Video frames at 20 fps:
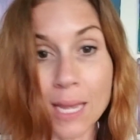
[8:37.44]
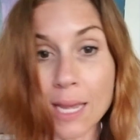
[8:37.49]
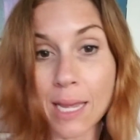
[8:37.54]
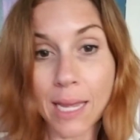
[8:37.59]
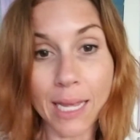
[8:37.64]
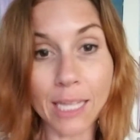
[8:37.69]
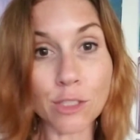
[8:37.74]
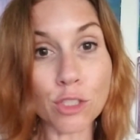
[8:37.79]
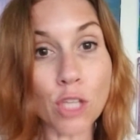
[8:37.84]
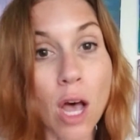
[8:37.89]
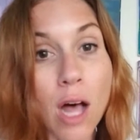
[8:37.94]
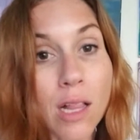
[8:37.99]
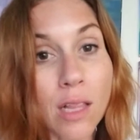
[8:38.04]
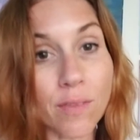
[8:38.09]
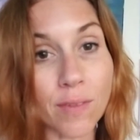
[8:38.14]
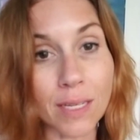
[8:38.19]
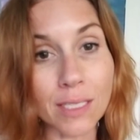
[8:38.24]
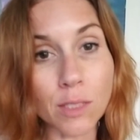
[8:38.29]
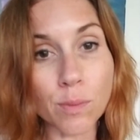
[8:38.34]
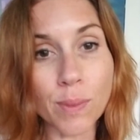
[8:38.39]
It's all
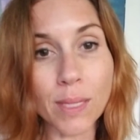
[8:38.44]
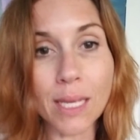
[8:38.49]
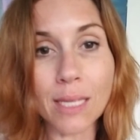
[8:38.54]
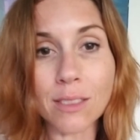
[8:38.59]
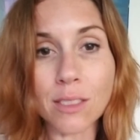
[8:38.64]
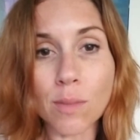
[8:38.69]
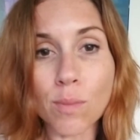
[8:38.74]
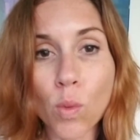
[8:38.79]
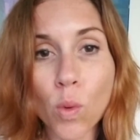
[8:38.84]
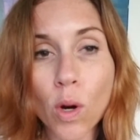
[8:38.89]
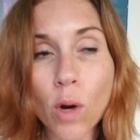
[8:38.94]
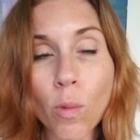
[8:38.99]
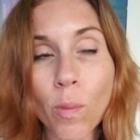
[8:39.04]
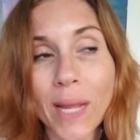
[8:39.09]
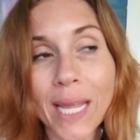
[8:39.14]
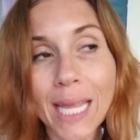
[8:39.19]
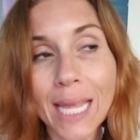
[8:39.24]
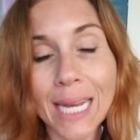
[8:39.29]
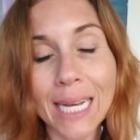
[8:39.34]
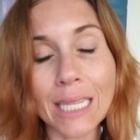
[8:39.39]
of us, because the more
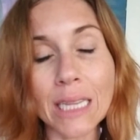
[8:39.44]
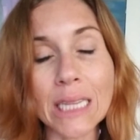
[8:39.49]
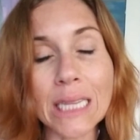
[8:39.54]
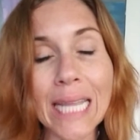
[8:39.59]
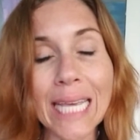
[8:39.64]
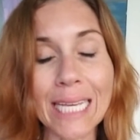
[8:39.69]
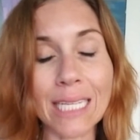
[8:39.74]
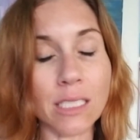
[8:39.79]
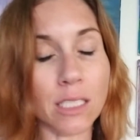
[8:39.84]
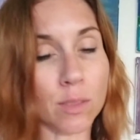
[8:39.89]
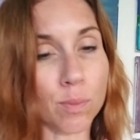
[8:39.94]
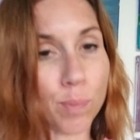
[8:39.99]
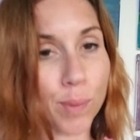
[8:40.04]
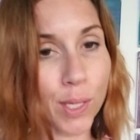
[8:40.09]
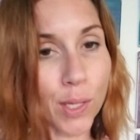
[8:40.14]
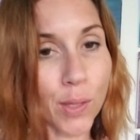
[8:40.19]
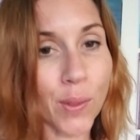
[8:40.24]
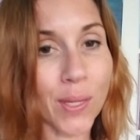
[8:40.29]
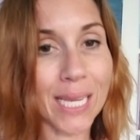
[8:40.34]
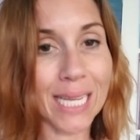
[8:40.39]
we can
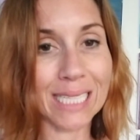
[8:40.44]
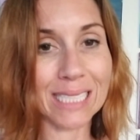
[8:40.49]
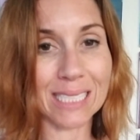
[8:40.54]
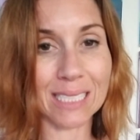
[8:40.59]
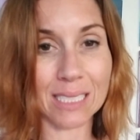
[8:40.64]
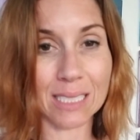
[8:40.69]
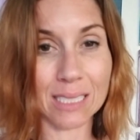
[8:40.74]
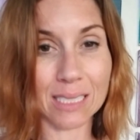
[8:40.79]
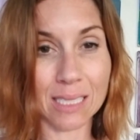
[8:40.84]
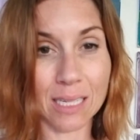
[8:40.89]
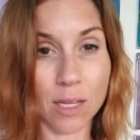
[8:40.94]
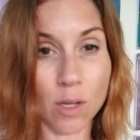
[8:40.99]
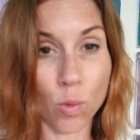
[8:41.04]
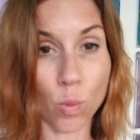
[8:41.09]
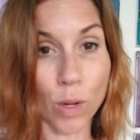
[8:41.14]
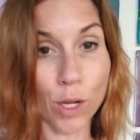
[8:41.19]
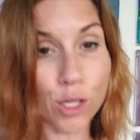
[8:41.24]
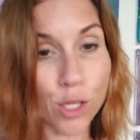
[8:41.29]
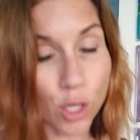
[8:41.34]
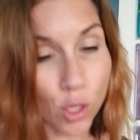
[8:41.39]
experience
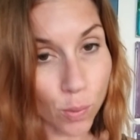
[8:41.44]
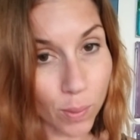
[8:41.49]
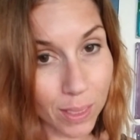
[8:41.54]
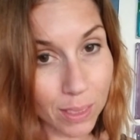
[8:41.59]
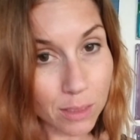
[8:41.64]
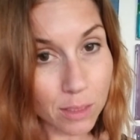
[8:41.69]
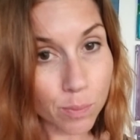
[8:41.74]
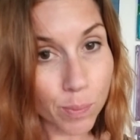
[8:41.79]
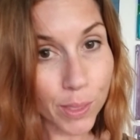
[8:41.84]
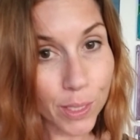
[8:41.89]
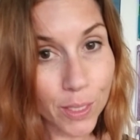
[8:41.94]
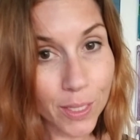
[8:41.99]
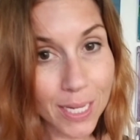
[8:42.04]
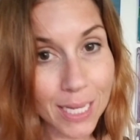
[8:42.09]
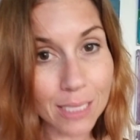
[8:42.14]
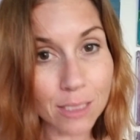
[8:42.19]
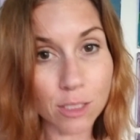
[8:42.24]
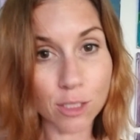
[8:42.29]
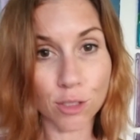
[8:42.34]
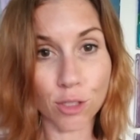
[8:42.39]
what you
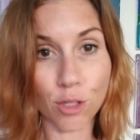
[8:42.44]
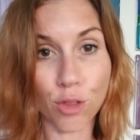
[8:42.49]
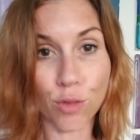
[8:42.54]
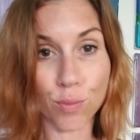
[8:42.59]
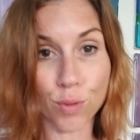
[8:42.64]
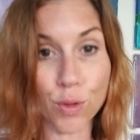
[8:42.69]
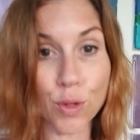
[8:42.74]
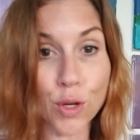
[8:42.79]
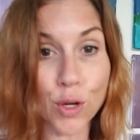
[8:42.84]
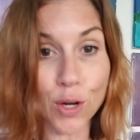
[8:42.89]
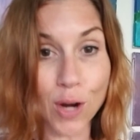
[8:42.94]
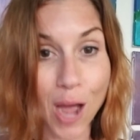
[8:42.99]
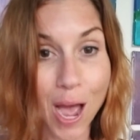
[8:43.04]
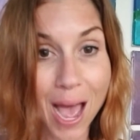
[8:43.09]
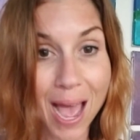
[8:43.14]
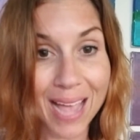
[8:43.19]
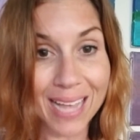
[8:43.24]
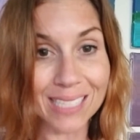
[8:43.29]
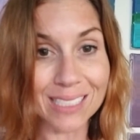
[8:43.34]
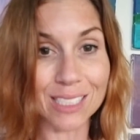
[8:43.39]
experienced through your
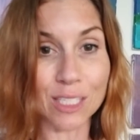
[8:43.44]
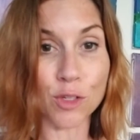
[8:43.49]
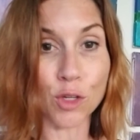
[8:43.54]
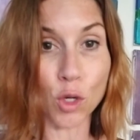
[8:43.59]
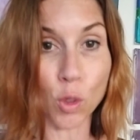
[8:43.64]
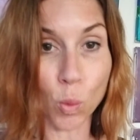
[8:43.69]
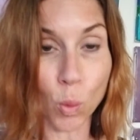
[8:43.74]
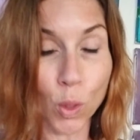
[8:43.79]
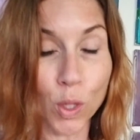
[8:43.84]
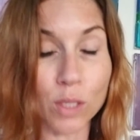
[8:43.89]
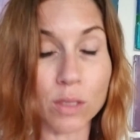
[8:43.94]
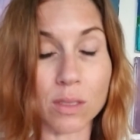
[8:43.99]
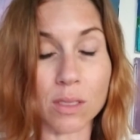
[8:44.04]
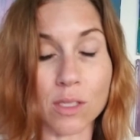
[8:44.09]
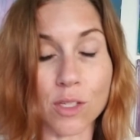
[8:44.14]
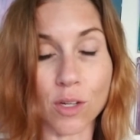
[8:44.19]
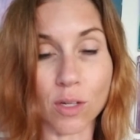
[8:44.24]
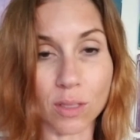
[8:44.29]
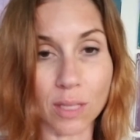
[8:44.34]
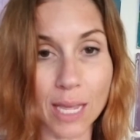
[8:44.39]
eyes and your words
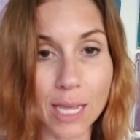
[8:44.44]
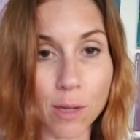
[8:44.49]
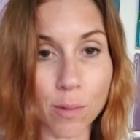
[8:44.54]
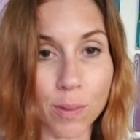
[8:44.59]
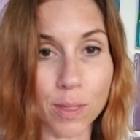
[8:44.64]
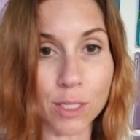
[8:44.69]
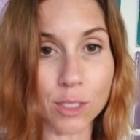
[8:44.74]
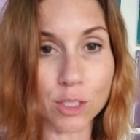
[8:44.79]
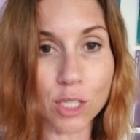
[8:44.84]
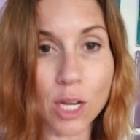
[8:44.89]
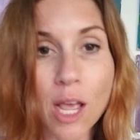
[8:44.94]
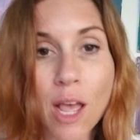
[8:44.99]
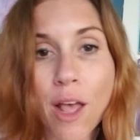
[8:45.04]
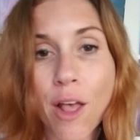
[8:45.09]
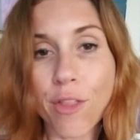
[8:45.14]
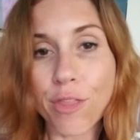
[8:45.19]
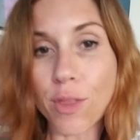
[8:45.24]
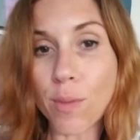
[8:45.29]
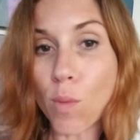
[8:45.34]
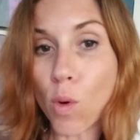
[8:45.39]
and your language,
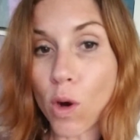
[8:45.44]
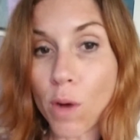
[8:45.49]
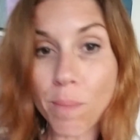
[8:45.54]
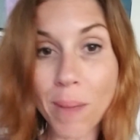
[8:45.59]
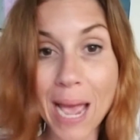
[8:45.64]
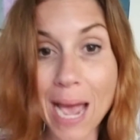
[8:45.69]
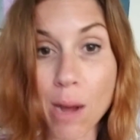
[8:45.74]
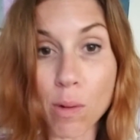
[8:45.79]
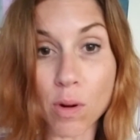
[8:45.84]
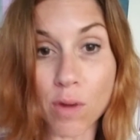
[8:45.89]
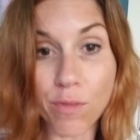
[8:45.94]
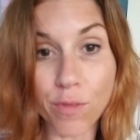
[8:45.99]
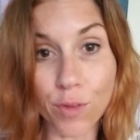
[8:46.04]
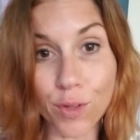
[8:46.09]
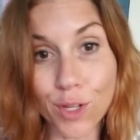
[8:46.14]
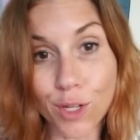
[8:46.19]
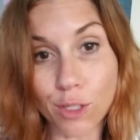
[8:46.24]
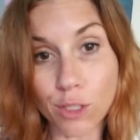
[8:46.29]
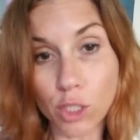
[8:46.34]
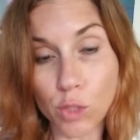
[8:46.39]
the more powerful
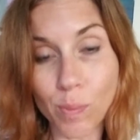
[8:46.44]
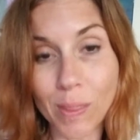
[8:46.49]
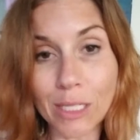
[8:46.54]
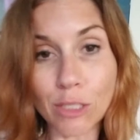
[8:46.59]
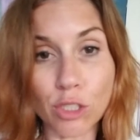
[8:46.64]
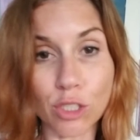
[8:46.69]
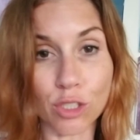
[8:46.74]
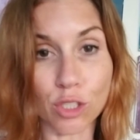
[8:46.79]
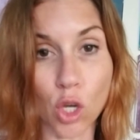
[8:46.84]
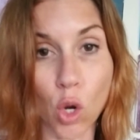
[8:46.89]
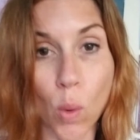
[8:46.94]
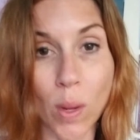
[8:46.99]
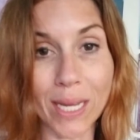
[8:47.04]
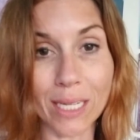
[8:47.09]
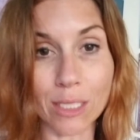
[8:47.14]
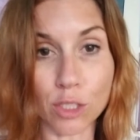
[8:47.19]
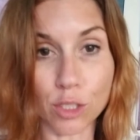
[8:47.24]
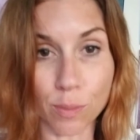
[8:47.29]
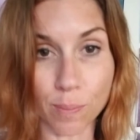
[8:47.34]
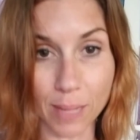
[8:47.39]
your speech is
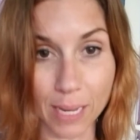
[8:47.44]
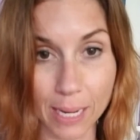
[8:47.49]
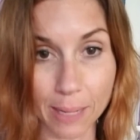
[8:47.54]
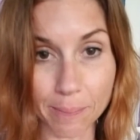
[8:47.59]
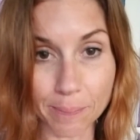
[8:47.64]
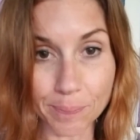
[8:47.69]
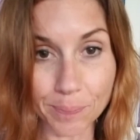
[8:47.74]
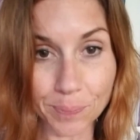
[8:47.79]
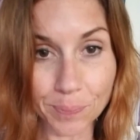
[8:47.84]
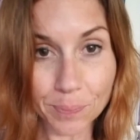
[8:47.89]
going to be.